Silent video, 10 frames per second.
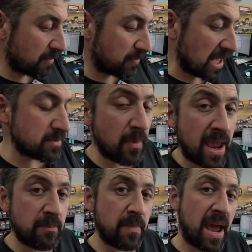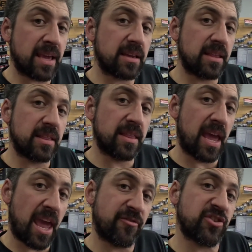Plazmaclamp make
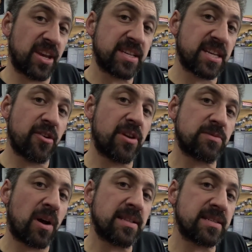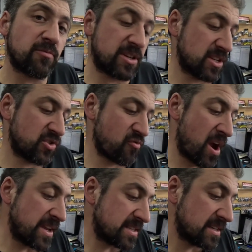the FG series ones, which is
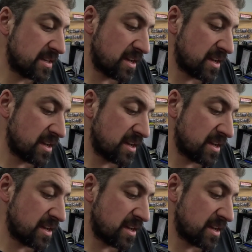great.